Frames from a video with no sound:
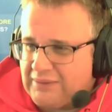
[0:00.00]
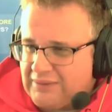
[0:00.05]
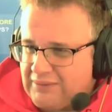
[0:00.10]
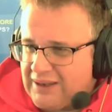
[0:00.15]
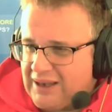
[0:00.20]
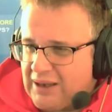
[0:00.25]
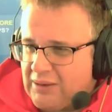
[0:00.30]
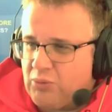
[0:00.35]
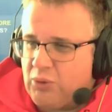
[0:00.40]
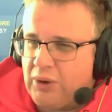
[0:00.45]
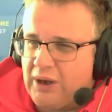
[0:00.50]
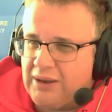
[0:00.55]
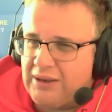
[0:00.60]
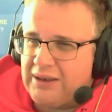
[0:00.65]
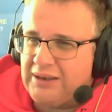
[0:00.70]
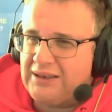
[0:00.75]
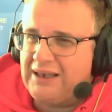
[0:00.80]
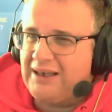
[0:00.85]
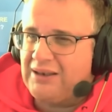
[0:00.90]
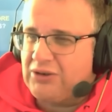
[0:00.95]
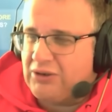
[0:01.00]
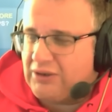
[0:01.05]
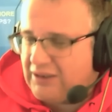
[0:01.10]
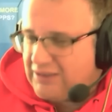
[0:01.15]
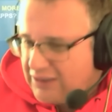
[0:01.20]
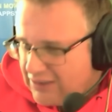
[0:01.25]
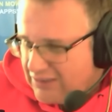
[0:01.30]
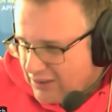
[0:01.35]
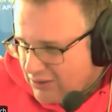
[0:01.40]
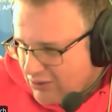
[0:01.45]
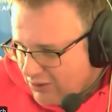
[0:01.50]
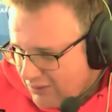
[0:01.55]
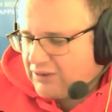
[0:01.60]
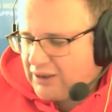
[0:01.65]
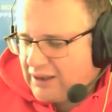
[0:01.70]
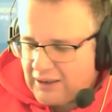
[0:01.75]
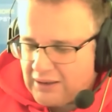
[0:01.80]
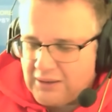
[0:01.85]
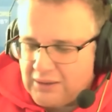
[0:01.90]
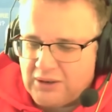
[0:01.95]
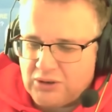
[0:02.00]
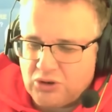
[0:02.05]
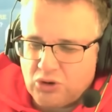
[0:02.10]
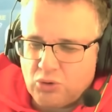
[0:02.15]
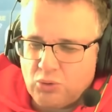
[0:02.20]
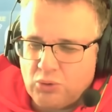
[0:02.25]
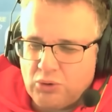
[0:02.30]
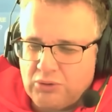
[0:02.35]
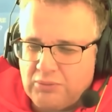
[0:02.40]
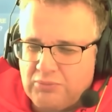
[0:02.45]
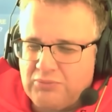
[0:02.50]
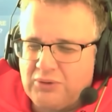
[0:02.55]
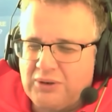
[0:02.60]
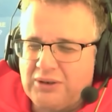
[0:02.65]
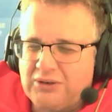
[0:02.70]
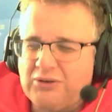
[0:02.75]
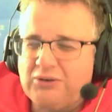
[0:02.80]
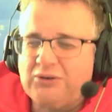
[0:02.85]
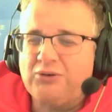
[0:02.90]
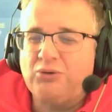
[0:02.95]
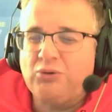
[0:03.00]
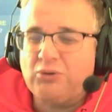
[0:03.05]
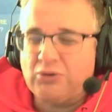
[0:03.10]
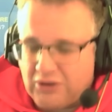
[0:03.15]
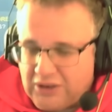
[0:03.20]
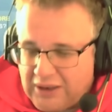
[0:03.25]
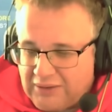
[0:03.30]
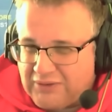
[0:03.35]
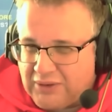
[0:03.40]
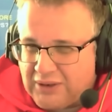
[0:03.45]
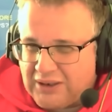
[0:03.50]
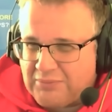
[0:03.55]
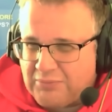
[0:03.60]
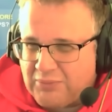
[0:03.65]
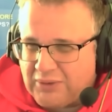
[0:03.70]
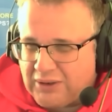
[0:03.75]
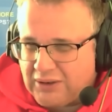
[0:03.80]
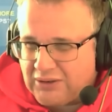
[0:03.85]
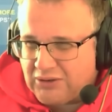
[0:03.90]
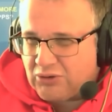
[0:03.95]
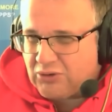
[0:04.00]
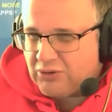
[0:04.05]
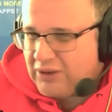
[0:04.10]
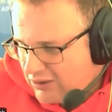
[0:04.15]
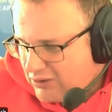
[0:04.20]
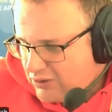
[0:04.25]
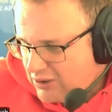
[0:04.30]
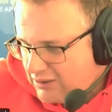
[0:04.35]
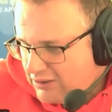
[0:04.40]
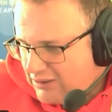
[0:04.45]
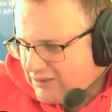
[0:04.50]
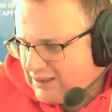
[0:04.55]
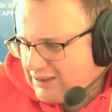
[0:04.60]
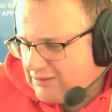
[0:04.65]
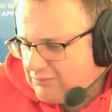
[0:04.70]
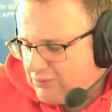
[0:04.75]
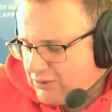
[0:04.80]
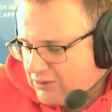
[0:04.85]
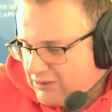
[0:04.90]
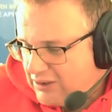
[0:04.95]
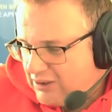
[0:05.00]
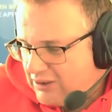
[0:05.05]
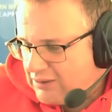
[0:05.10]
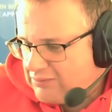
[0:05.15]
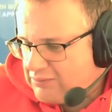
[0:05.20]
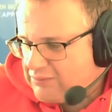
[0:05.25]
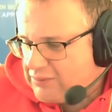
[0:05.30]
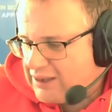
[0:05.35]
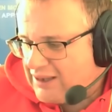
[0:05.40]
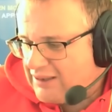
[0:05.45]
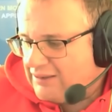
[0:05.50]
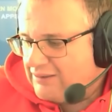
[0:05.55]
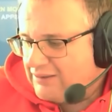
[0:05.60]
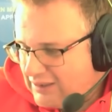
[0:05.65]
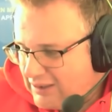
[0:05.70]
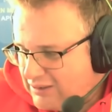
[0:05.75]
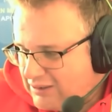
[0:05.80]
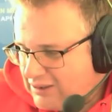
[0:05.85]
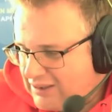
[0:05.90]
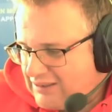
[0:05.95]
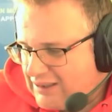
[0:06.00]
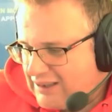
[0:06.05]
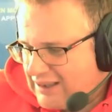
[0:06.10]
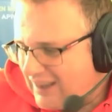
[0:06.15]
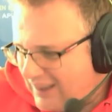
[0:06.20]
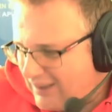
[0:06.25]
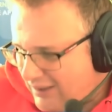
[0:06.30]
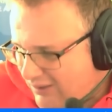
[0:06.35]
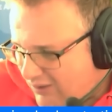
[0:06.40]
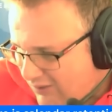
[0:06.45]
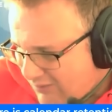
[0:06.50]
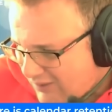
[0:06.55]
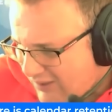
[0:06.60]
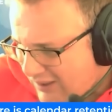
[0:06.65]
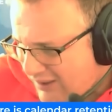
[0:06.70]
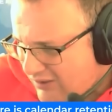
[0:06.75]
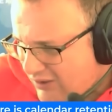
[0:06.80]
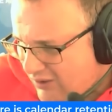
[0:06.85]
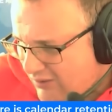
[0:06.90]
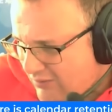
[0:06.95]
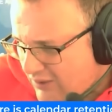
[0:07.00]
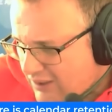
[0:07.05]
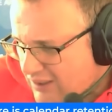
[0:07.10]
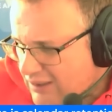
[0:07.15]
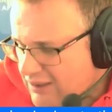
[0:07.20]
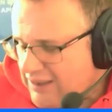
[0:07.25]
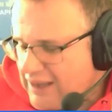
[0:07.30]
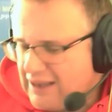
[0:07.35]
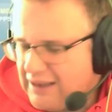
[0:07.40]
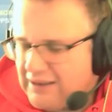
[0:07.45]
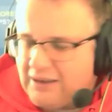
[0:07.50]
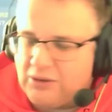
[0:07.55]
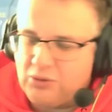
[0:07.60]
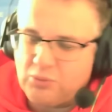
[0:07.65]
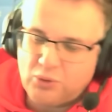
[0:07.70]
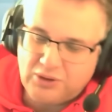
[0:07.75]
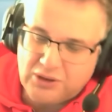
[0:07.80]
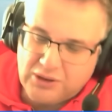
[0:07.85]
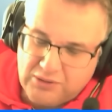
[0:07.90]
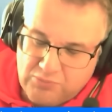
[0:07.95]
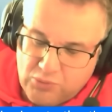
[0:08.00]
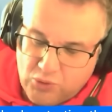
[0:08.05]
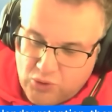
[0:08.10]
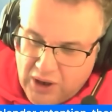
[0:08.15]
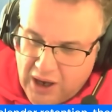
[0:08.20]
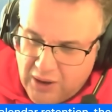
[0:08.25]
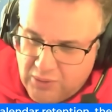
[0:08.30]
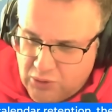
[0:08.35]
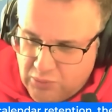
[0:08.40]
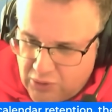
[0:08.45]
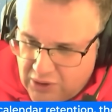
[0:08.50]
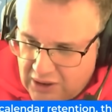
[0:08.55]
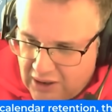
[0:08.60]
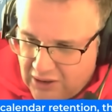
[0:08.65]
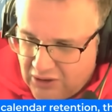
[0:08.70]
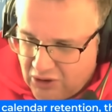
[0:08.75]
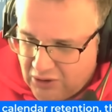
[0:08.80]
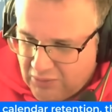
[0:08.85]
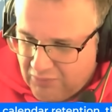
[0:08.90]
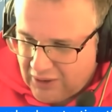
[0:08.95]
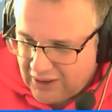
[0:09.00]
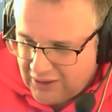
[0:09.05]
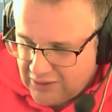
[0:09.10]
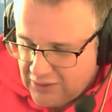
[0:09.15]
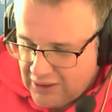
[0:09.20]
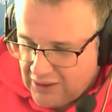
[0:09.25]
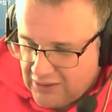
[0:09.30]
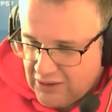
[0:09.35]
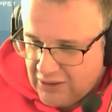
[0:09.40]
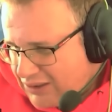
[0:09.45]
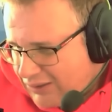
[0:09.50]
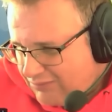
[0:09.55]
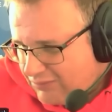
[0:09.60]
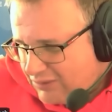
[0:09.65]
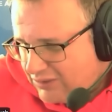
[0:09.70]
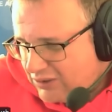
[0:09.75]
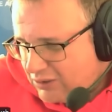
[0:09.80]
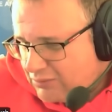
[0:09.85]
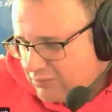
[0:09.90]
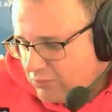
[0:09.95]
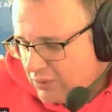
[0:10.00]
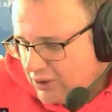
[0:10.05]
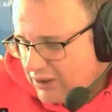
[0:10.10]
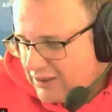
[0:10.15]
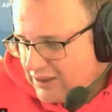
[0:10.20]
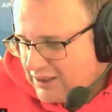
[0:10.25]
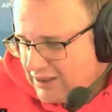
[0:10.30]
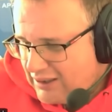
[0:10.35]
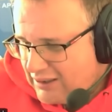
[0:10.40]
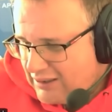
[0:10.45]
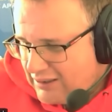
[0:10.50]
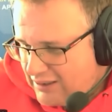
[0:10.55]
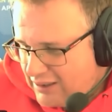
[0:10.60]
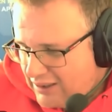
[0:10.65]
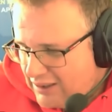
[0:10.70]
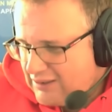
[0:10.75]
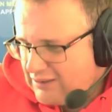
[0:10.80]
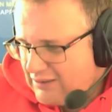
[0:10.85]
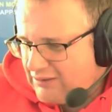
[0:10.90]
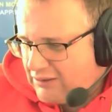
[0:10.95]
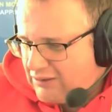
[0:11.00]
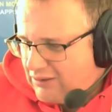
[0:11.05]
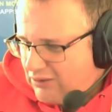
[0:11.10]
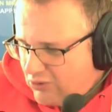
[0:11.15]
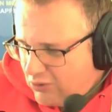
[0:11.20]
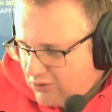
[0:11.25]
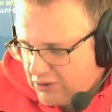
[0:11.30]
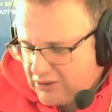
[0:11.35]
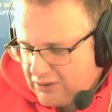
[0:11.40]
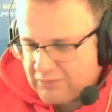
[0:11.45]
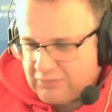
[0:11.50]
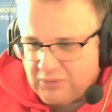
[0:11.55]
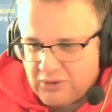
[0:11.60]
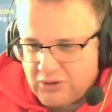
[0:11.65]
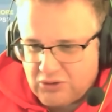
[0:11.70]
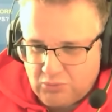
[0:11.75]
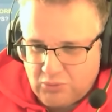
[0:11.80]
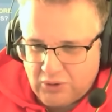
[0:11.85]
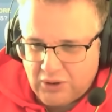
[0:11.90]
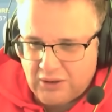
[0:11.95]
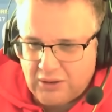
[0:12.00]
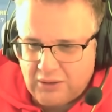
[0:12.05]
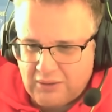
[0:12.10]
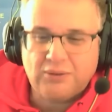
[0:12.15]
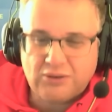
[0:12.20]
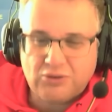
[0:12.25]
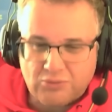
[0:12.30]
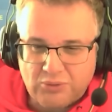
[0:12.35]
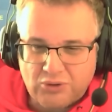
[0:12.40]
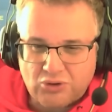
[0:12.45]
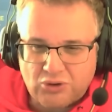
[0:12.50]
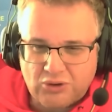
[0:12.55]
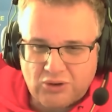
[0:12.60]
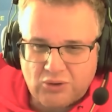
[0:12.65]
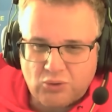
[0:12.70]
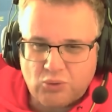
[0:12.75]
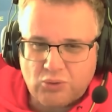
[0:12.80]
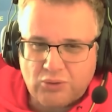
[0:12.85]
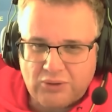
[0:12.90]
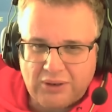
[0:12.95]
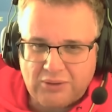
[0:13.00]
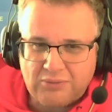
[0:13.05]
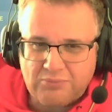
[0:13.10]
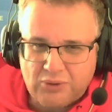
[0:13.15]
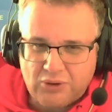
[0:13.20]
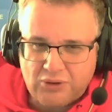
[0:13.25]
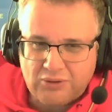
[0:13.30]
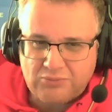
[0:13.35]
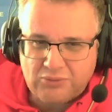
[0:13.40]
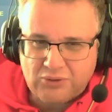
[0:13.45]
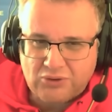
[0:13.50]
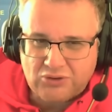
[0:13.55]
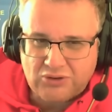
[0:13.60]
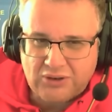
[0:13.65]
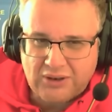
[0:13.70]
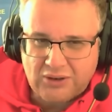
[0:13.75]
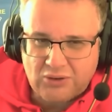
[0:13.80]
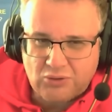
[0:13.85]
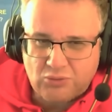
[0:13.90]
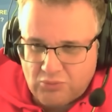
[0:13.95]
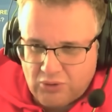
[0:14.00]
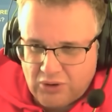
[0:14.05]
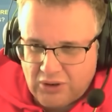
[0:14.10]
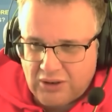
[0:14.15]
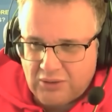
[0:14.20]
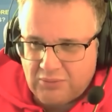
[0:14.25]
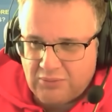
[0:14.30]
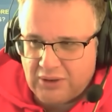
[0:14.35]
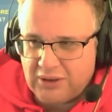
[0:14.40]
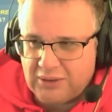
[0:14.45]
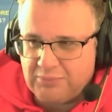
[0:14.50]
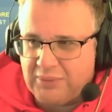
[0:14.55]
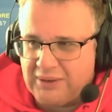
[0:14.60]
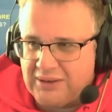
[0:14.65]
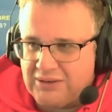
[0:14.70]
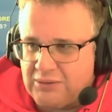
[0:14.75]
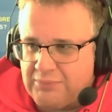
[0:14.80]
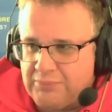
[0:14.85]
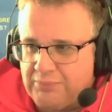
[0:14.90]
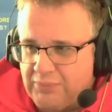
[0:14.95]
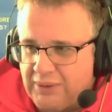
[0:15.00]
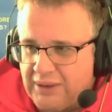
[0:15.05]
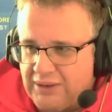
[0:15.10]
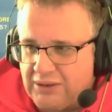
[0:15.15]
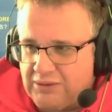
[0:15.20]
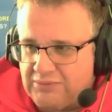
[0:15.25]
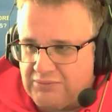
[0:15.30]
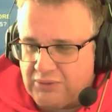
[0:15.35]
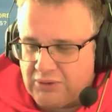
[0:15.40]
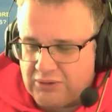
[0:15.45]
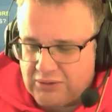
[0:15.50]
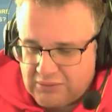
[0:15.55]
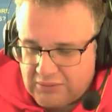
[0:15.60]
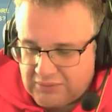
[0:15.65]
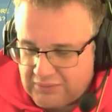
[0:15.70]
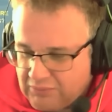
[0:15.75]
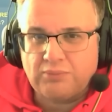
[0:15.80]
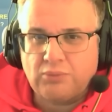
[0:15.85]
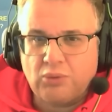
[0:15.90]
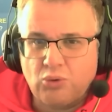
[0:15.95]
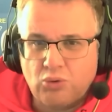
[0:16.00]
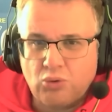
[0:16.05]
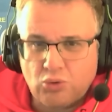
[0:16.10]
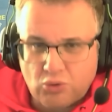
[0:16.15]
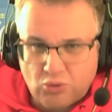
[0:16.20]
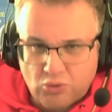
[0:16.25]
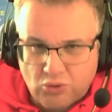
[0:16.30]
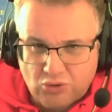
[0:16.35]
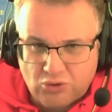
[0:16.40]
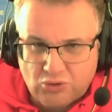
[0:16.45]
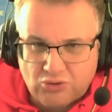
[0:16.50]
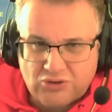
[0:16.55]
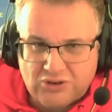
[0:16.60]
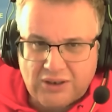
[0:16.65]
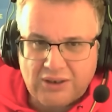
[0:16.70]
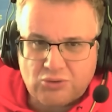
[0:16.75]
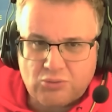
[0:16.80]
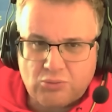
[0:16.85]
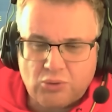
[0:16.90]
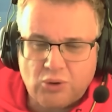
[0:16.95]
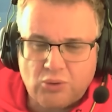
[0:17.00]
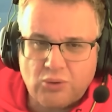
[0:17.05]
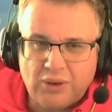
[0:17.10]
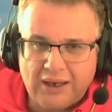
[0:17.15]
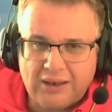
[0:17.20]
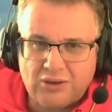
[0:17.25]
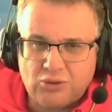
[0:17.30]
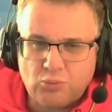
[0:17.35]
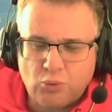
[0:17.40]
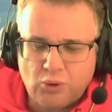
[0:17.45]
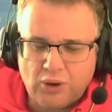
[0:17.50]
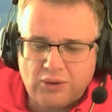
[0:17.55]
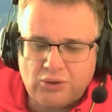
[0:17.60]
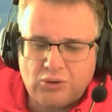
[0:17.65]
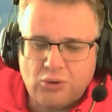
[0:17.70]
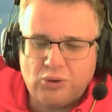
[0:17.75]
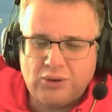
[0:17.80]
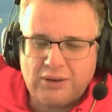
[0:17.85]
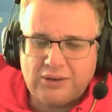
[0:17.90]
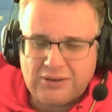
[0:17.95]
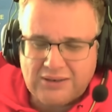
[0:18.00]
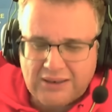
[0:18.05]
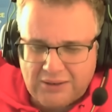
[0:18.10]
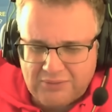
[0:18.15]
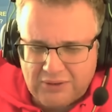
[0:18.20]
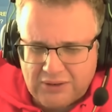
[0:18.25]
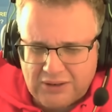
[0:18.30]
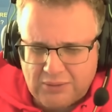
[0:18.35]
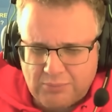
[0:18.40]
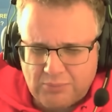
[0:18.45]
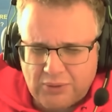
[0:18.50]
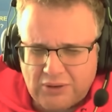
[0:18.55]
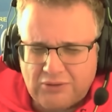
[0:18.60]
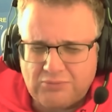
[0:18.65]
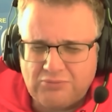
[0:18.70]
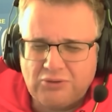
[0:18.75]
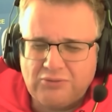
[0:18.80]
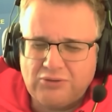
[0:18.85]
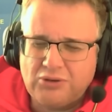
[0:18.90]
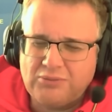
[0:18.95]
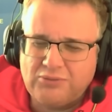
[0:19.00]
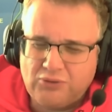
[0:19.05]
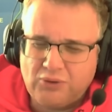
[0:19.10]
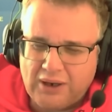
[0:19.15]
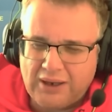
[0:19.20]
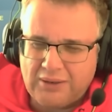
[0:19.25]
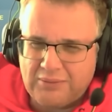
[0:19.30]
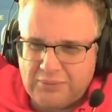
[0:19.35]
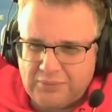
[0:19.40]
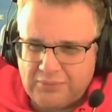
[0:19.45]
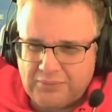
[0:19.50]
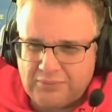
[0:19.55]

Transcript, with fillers: Day one is actually the zero day. In short, friends, you just have to live with this. You need to understand for yourself that there is a calendar retention rate and a 24 hour retention rate. That's a difference of one day. And during the first week, especially on that very first day, it really, really makes a big difference. On Google, you set ROAS 1 not at 70 but at 55.